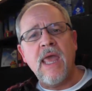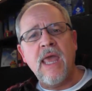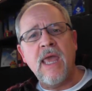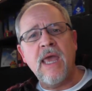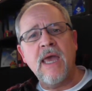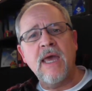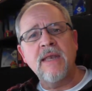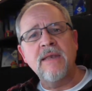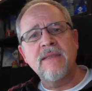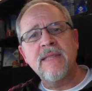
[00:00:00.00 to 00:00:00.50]

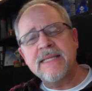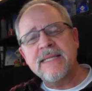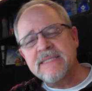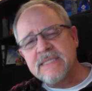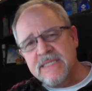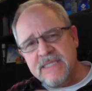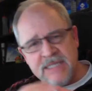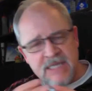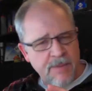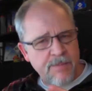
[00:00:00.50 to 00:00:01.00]
And
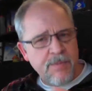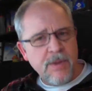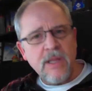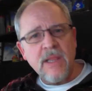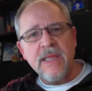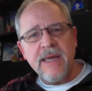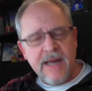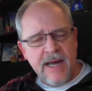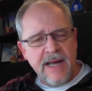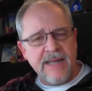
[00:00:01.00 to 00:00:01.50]
that's
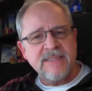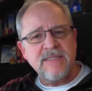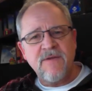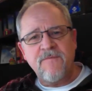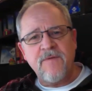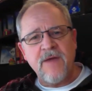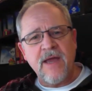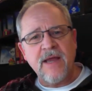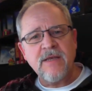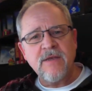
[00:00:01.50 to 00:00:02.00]
typically cost
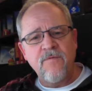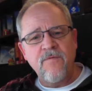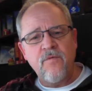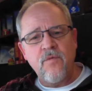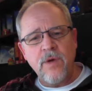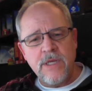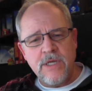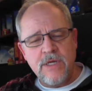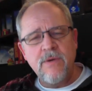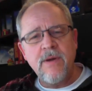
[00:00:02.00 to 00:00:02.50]
effective
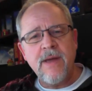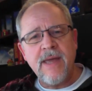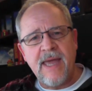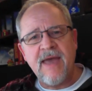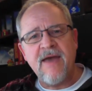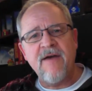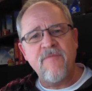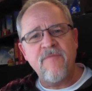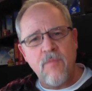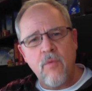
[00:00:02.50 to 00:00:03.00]
when you
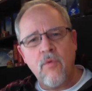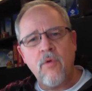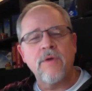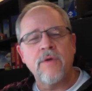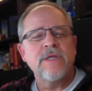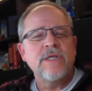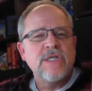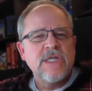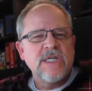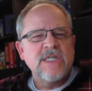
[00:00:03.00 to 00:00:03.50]
have
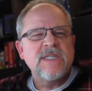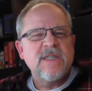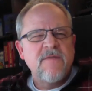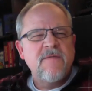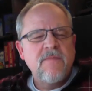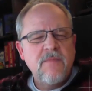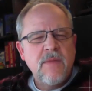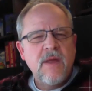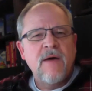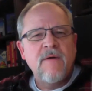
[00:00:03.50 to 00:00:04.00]
more than just
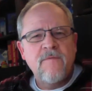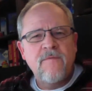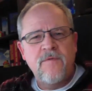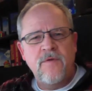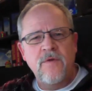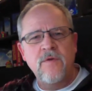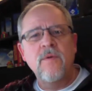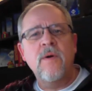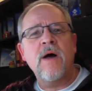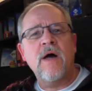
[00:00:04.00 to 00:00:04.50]
a, a
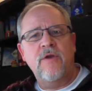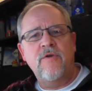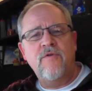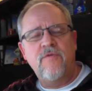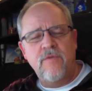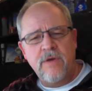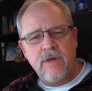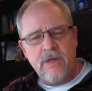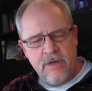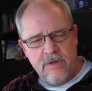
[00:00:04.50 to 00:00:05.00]
few
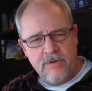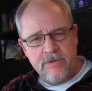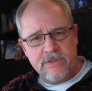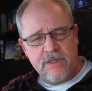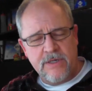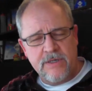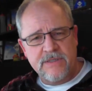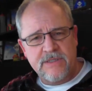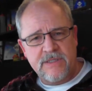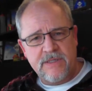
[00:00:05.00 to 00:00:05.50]
hundred
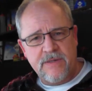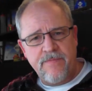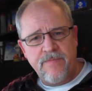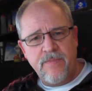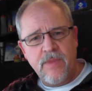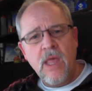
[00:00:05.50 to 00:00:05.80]
users.